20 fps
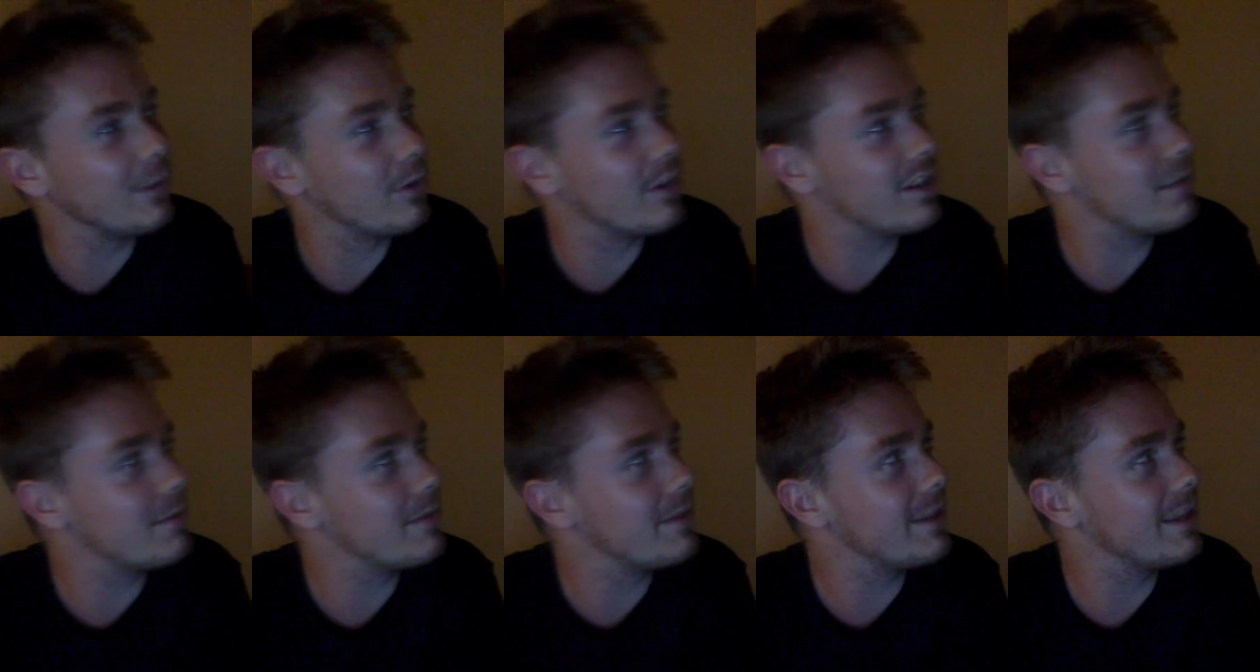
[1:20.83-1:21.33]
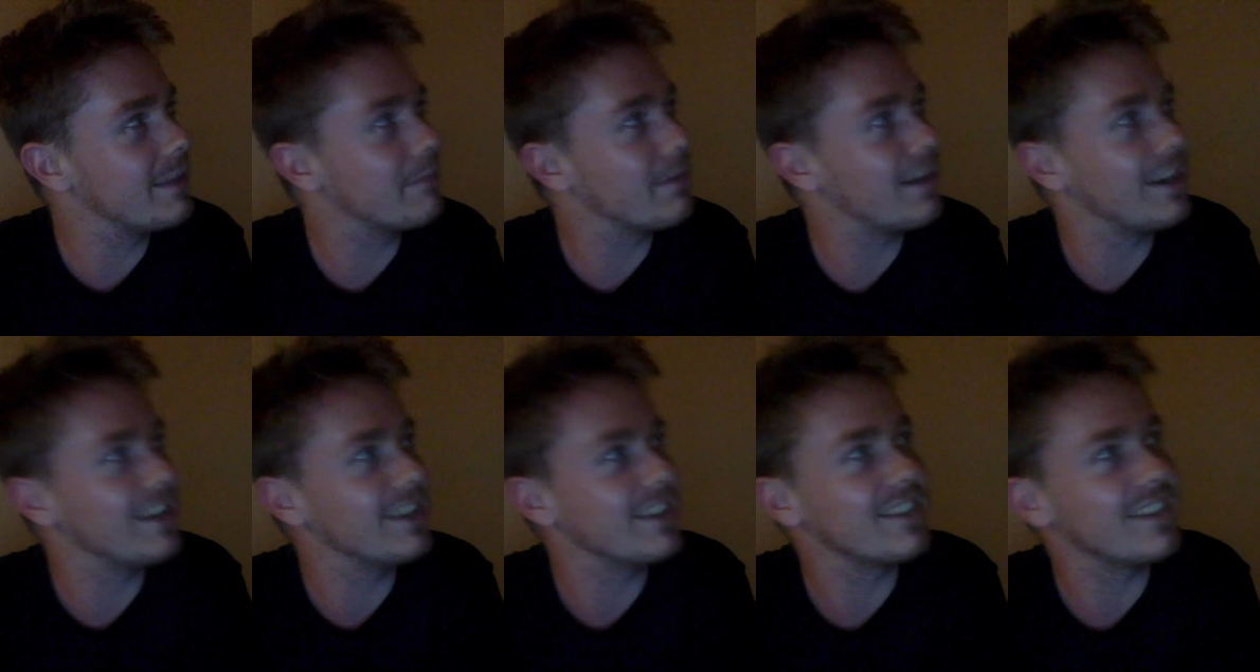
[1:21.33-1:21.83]
You wanted to be, like,
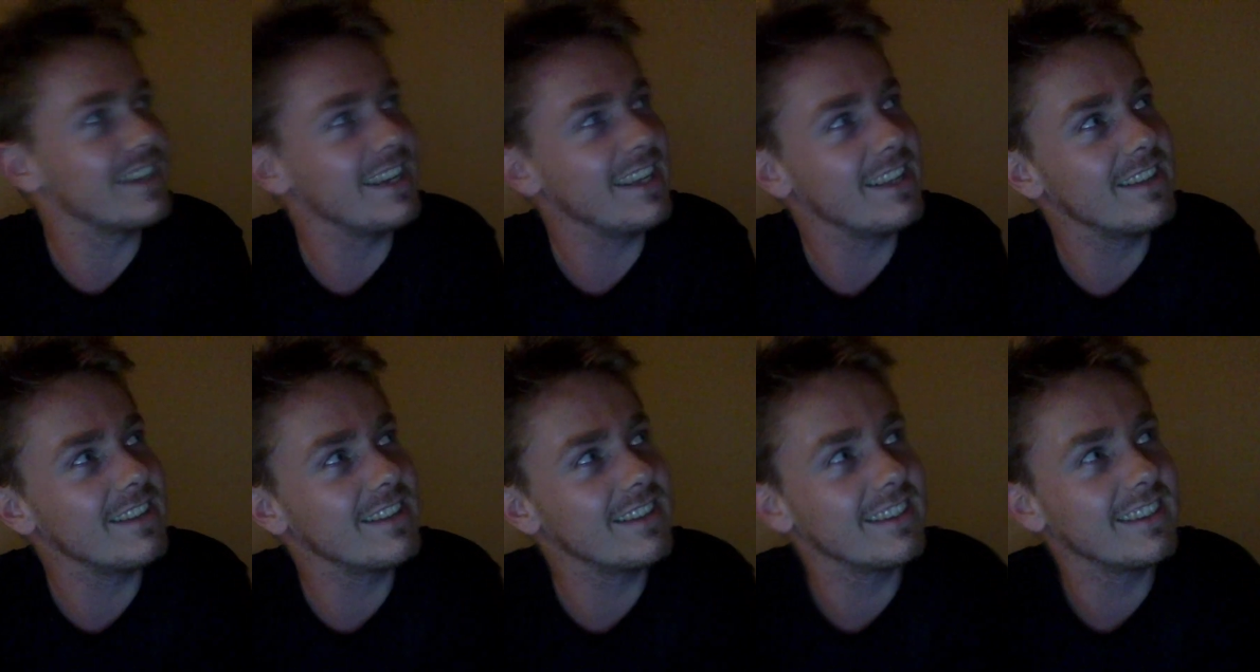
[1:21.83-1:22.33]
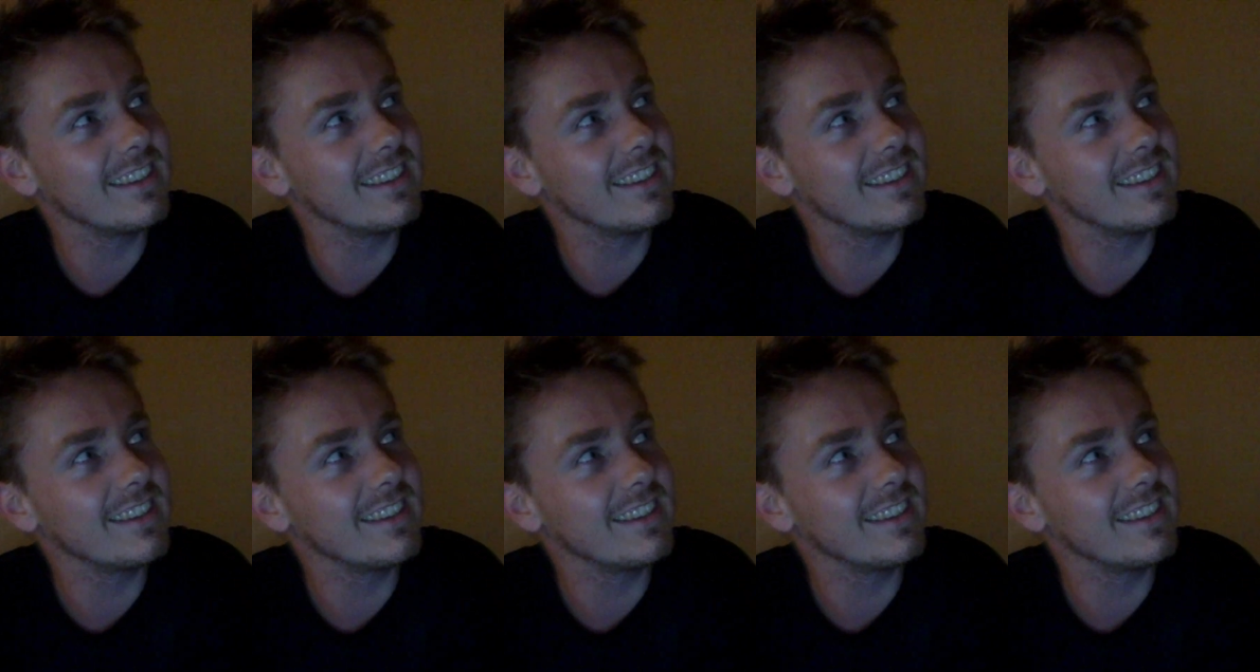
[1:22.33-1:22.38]
behind the scenes.